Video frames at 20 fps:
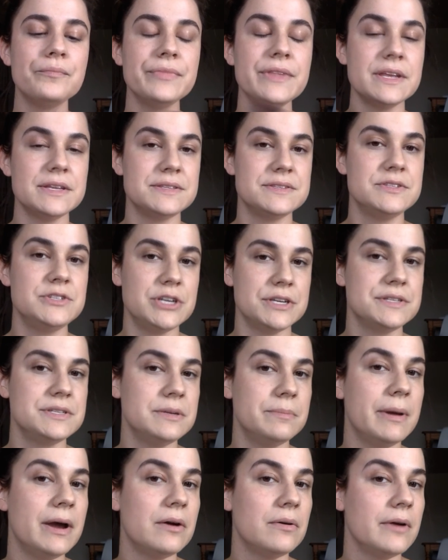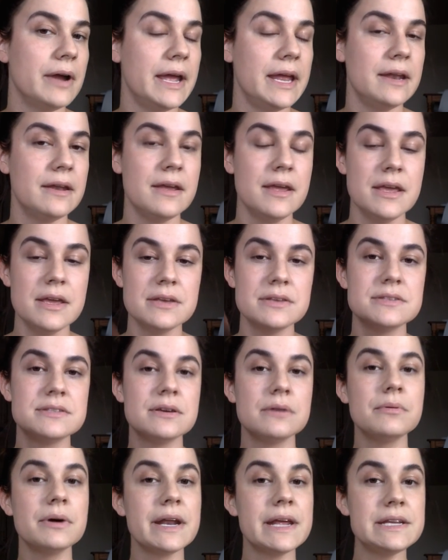It's just about right. So
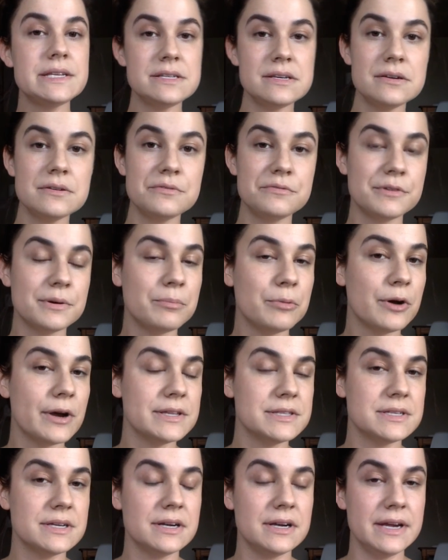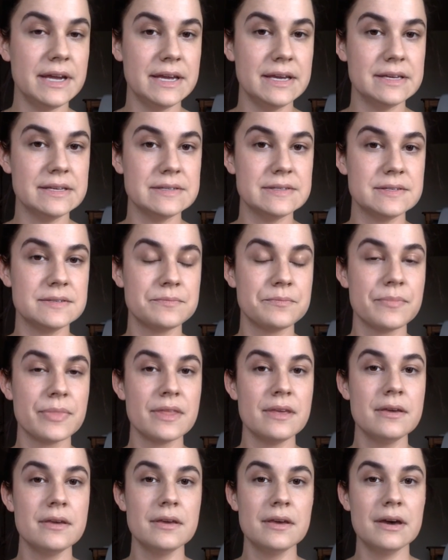what I do for bronzer is
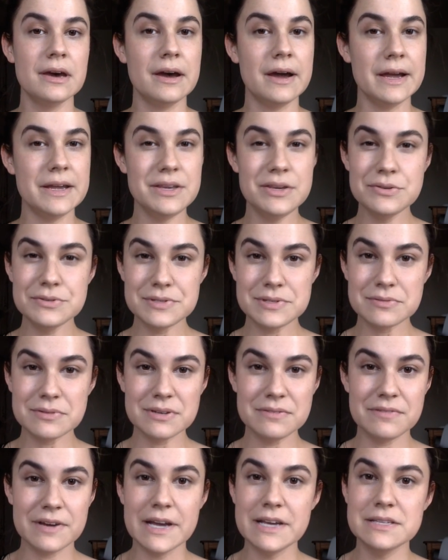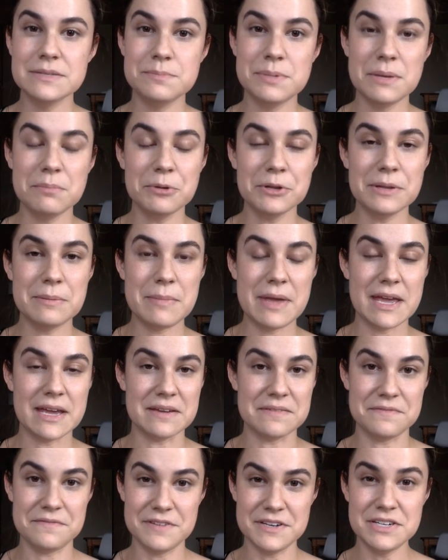I used to advise people to make a
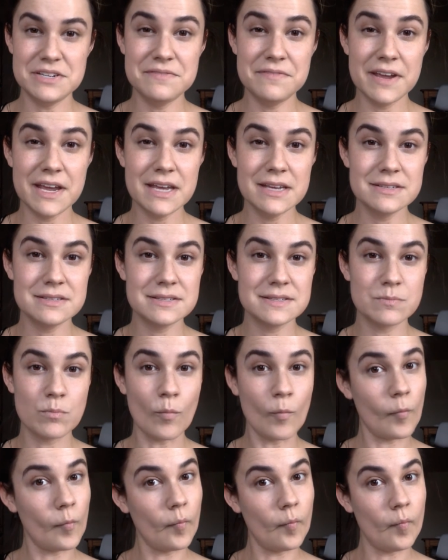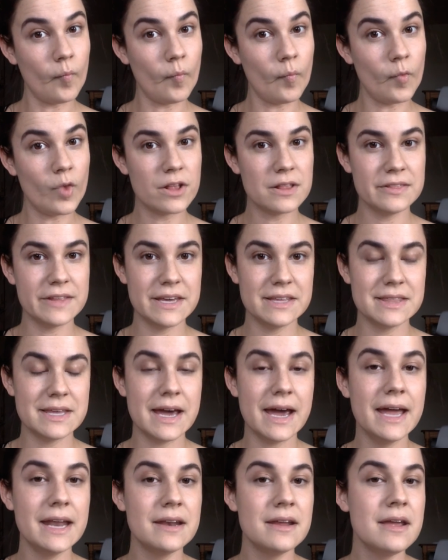fish face like
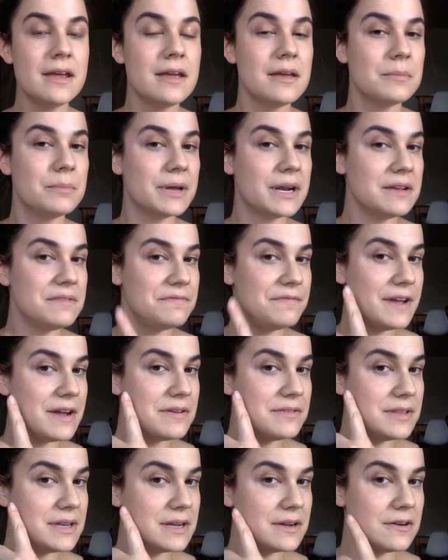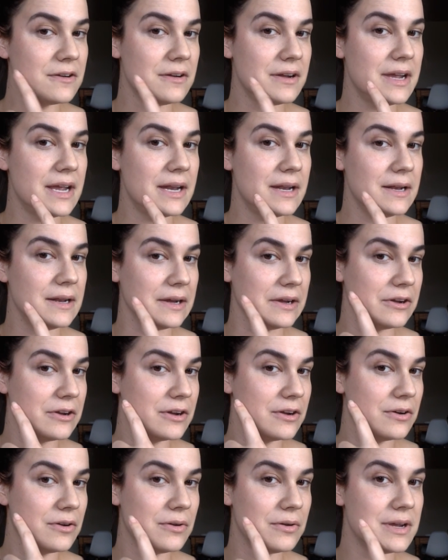that, but I found that it created a
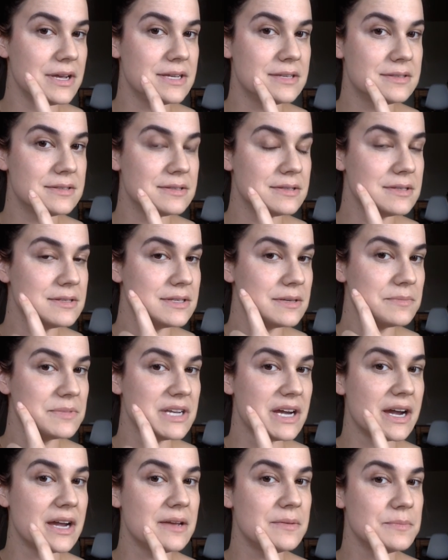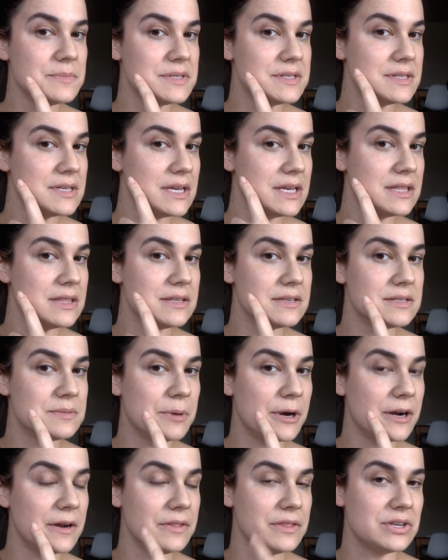crease sometimes in this
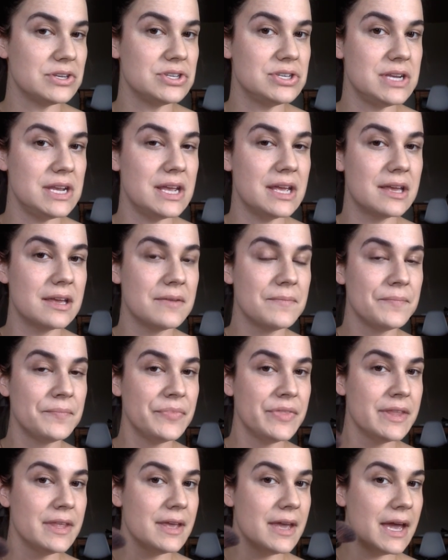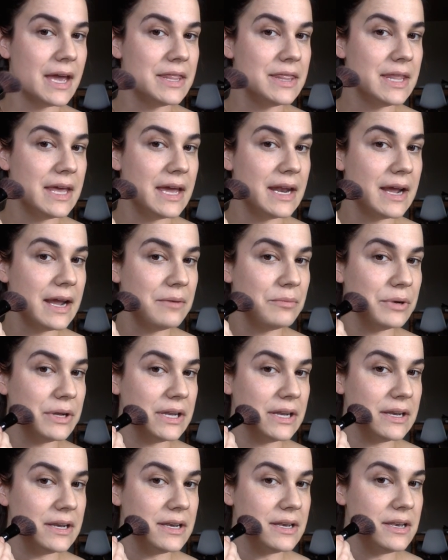part of the cheek, and then I
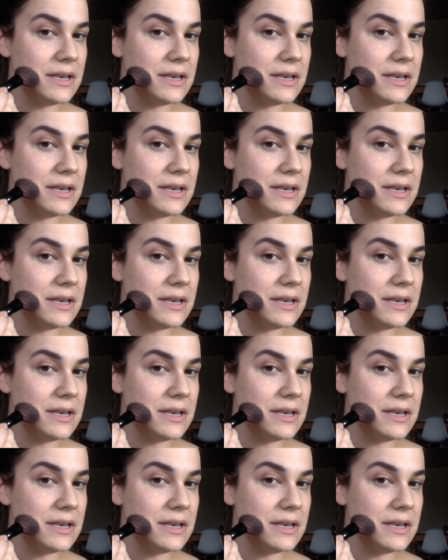would,